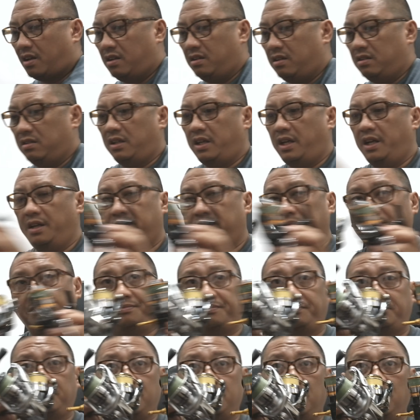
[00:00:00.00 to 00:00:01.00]
okay,
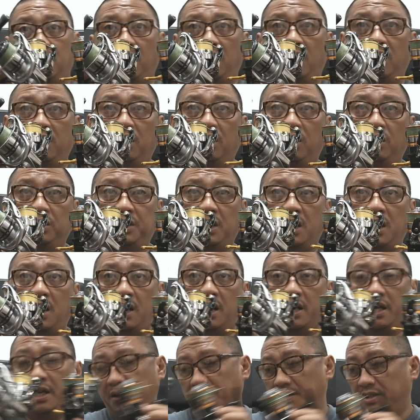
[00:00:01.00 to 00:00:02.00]
all
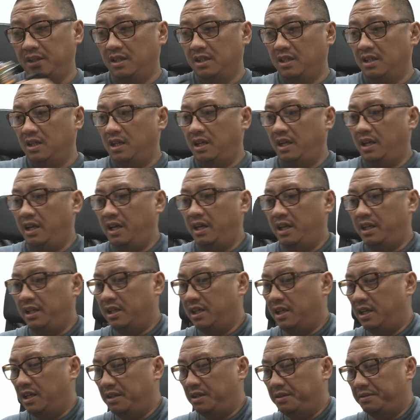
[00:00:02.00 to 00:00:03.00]
Oshikage, and
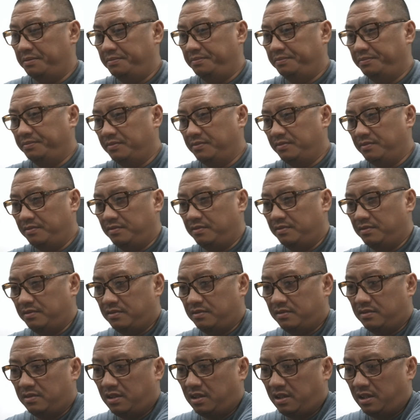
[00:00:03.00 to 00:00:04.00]

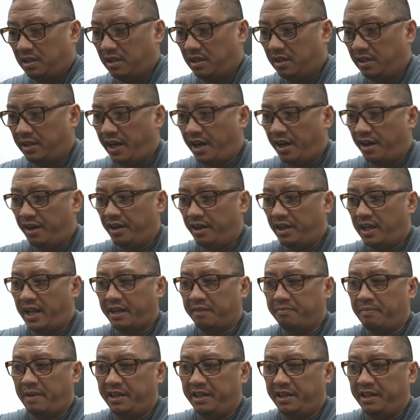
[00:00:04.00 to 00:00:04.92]
they're like my